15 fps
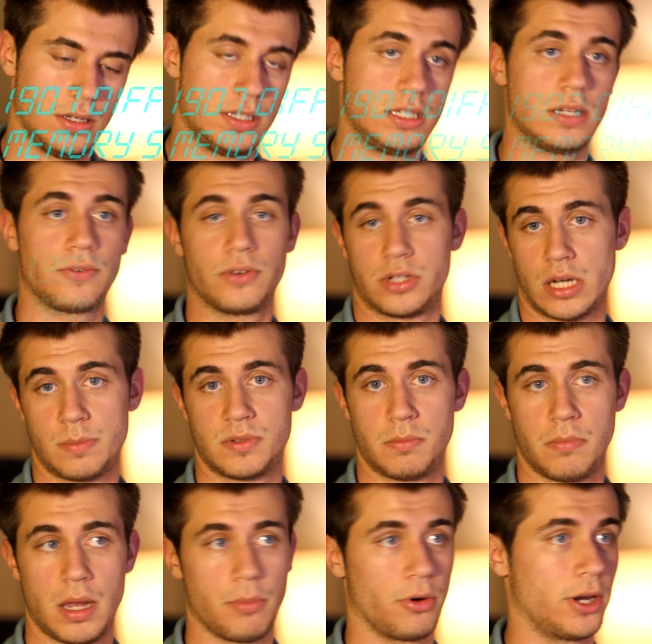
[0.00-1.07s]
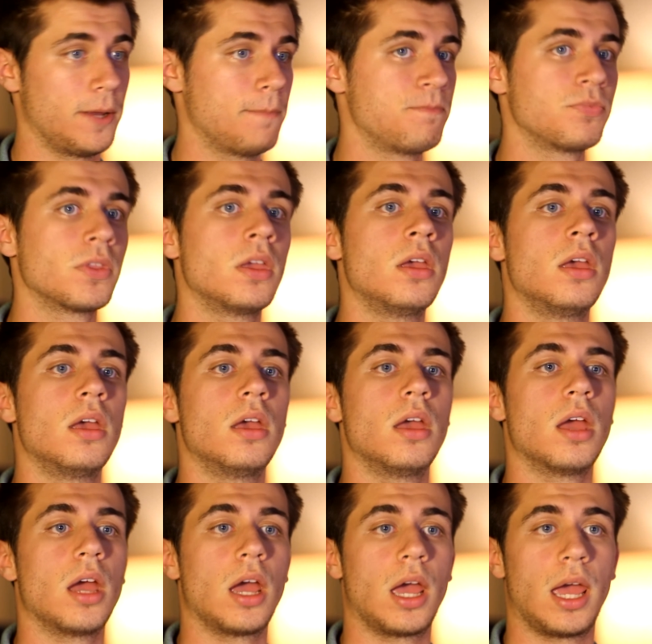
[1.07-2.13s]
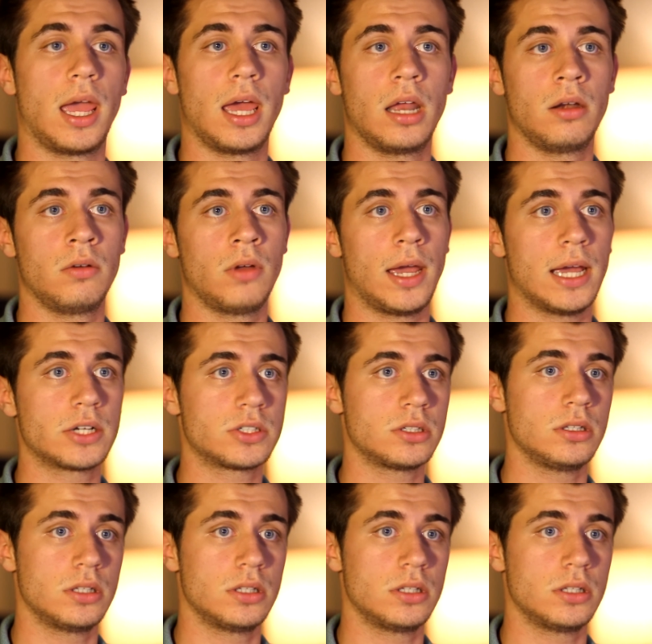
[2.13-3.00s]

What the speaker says: different types of memory. And actually,